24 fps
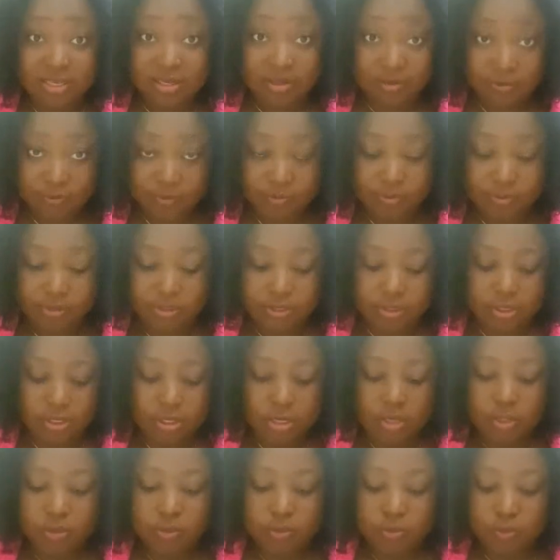good
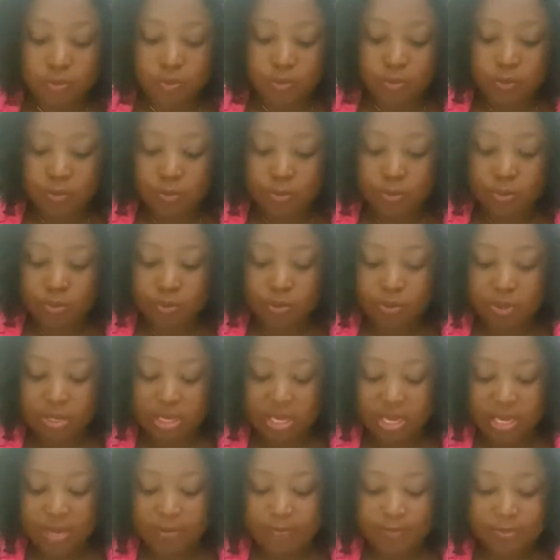so
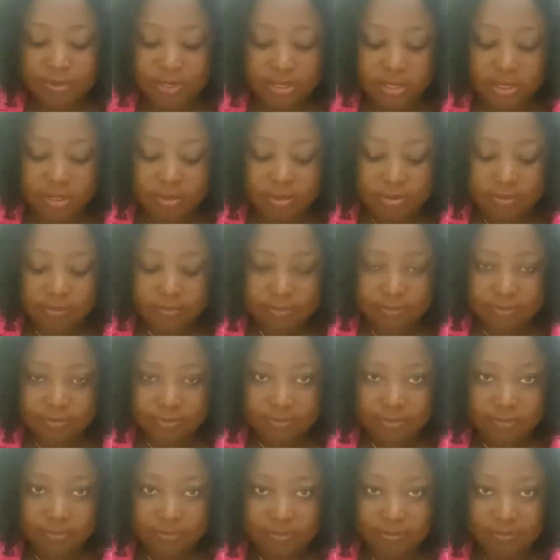AP
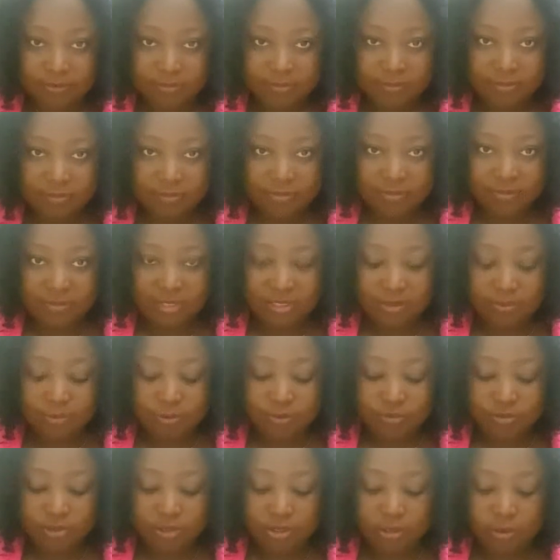is
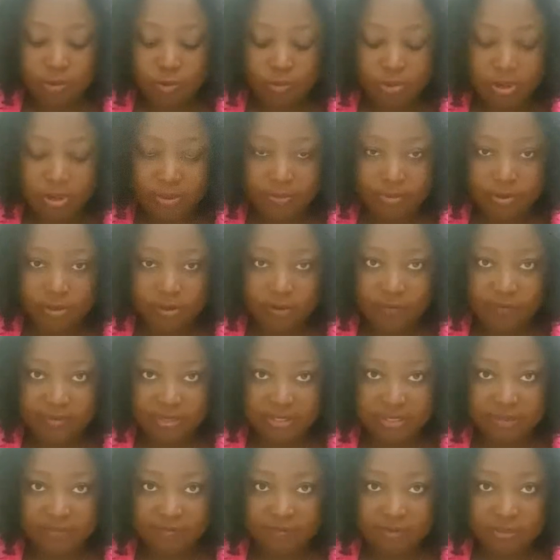between the lower border of the
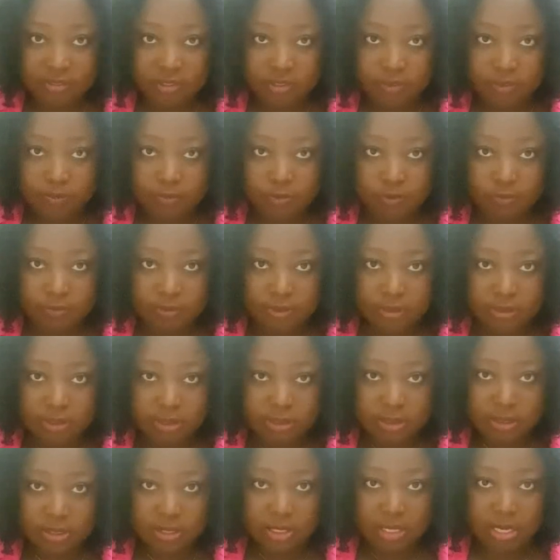symphysis pubis
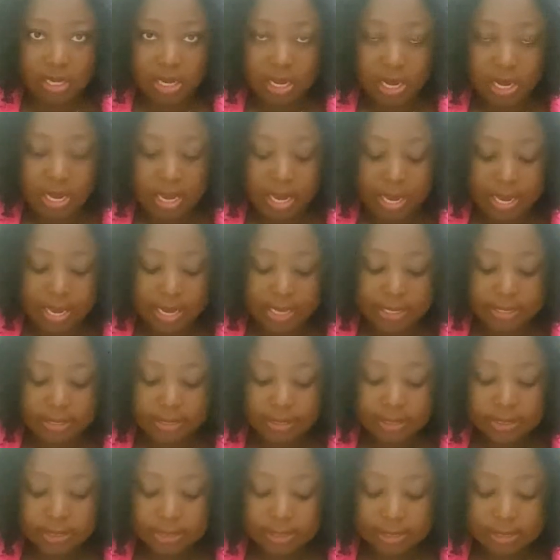
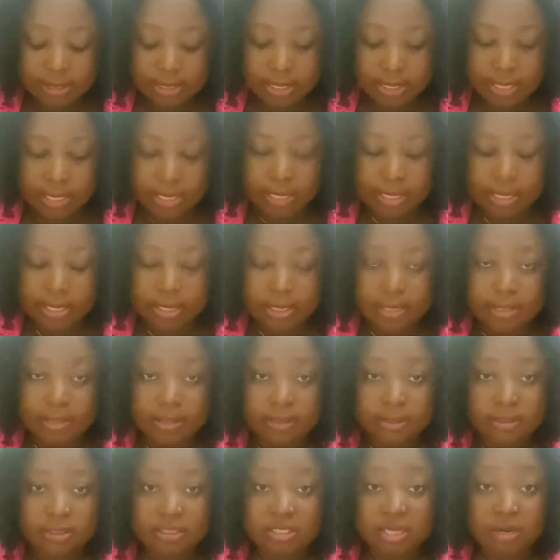and the
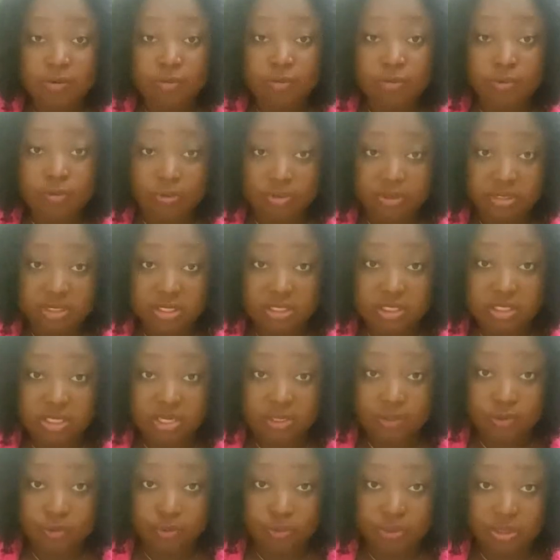
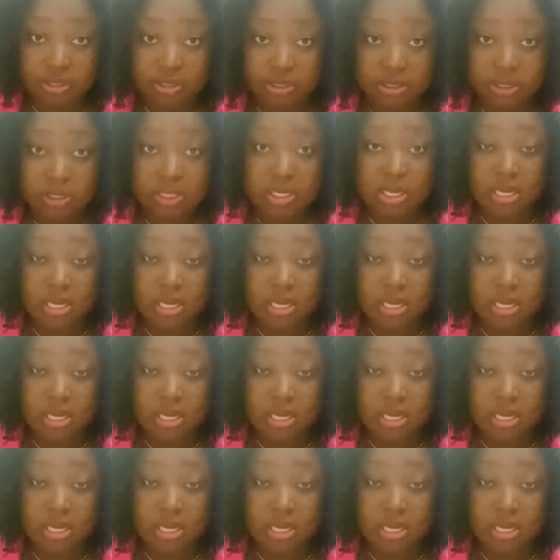sacrococcygeal joints.